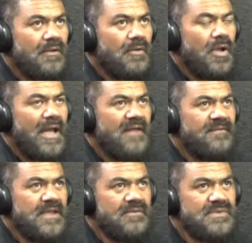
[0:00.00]
I
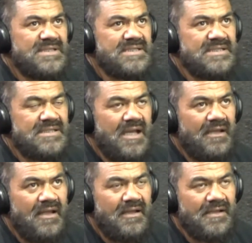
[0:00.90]
think it was.
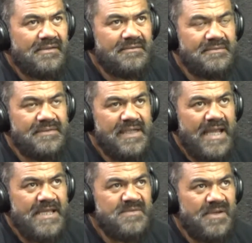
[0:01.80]

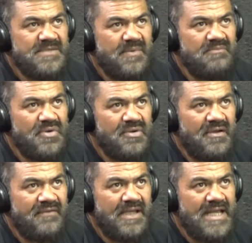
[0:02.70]
It's been building
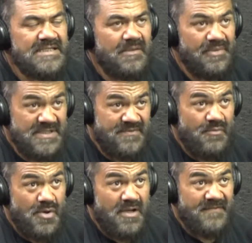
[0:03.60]
over the last couple of years from
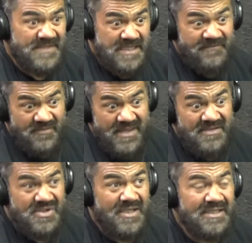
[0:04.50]
what I've seen from the
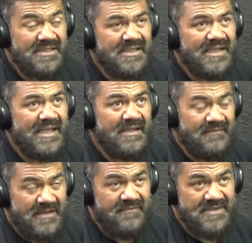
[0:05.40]
outside in, and
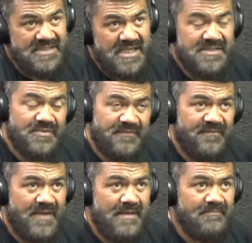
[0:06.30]
having chats with
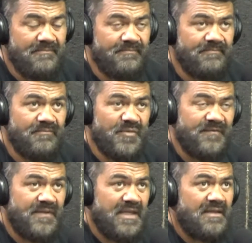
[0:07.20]

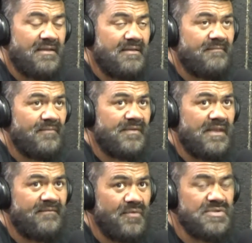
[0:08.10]
their
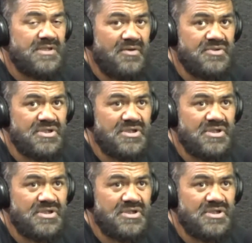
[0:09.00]
forwards coach.